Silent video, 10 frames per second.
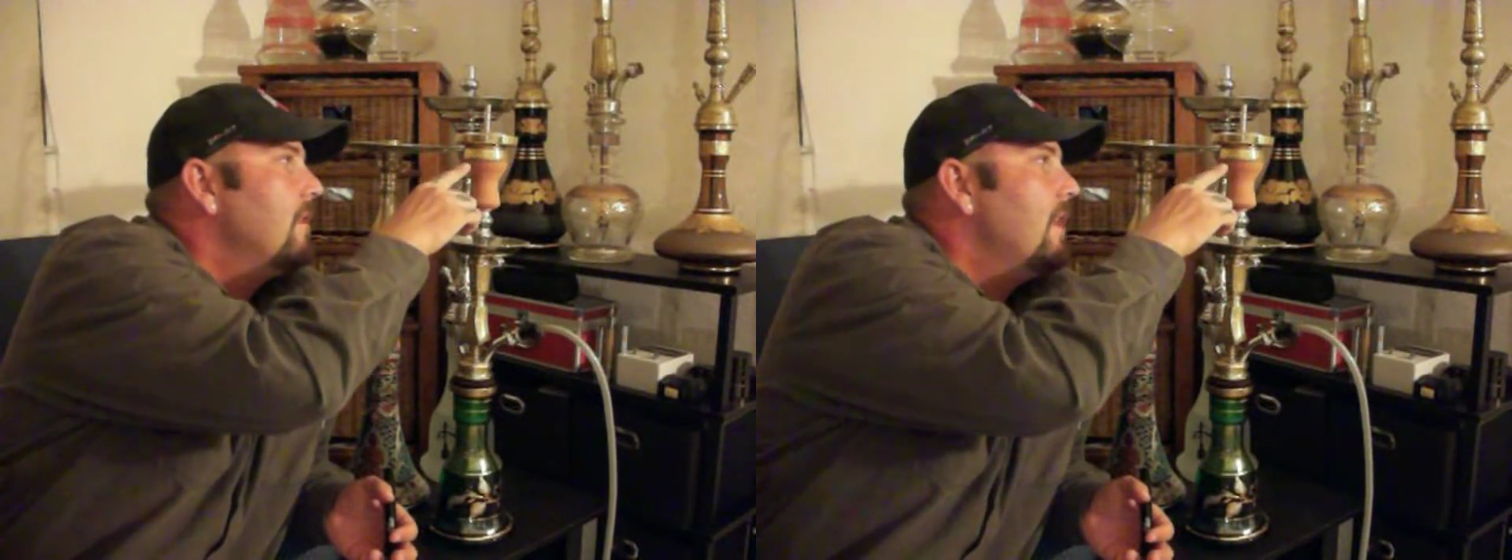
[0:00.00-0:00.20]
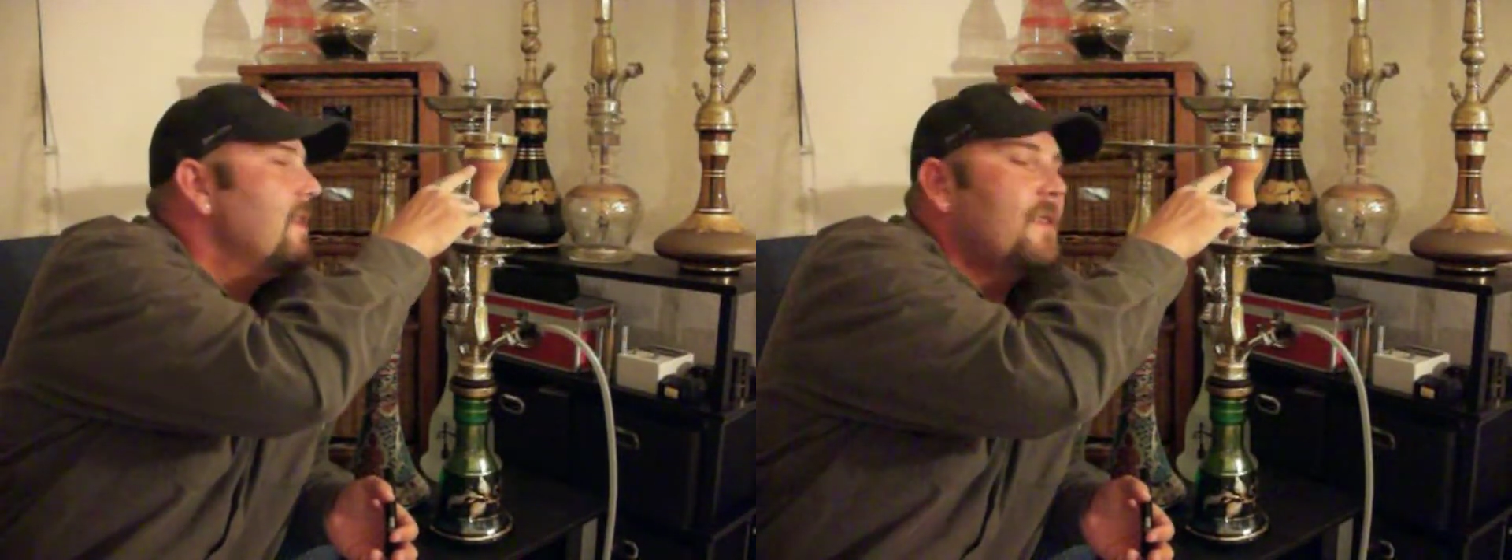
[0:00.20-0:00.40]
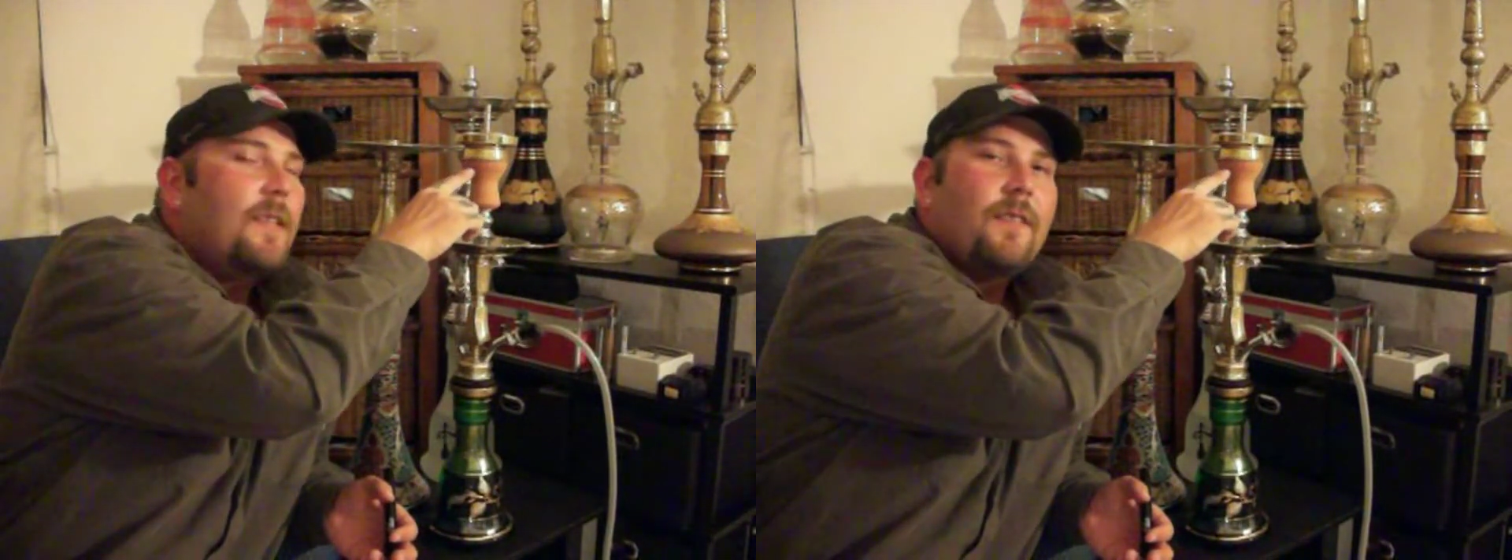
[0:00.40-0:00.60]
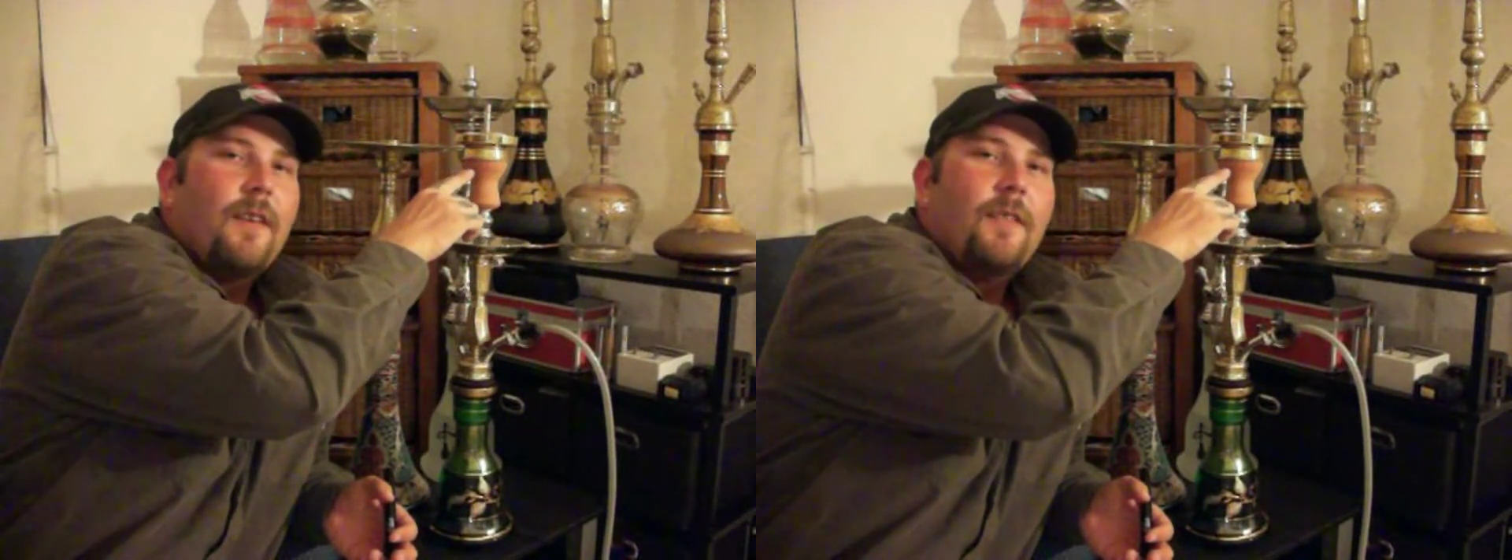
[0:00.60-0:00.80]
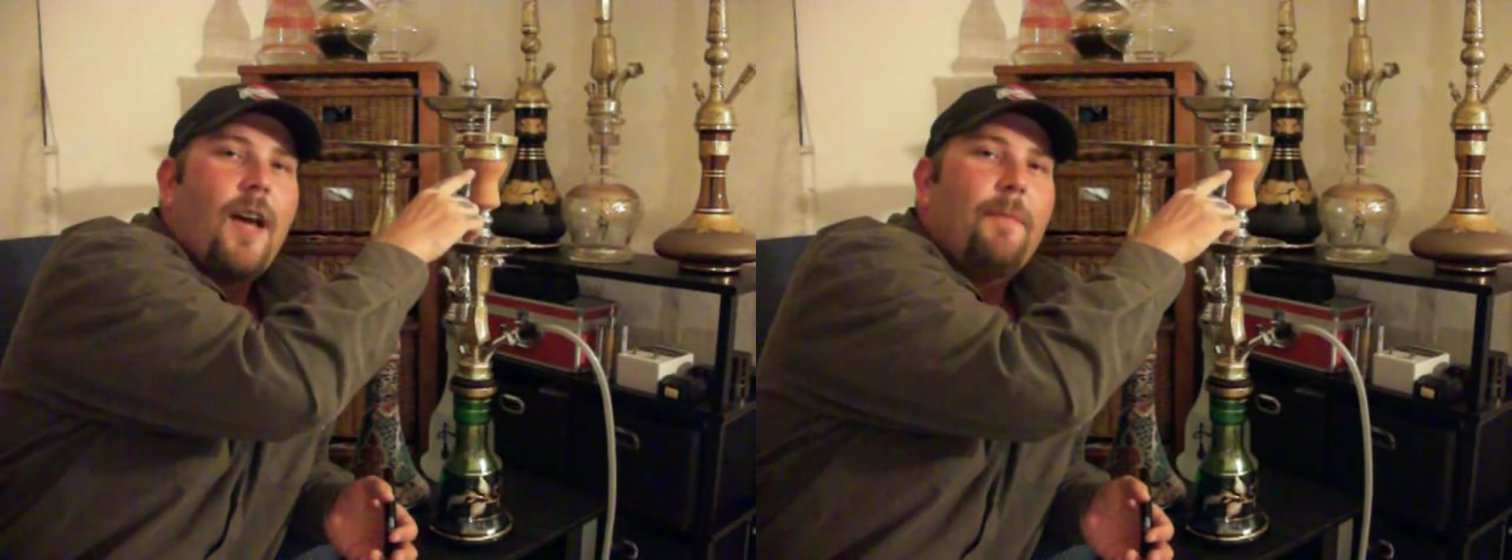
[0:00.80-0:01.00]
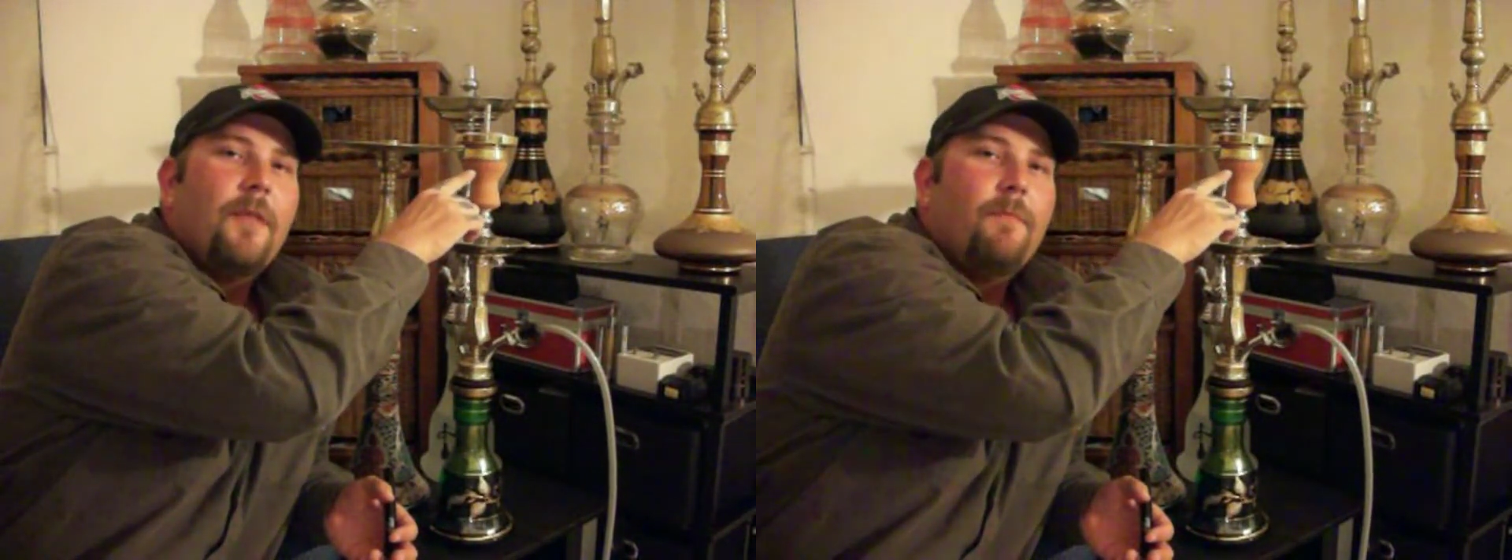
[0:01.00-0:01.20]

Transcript: that sits on top of the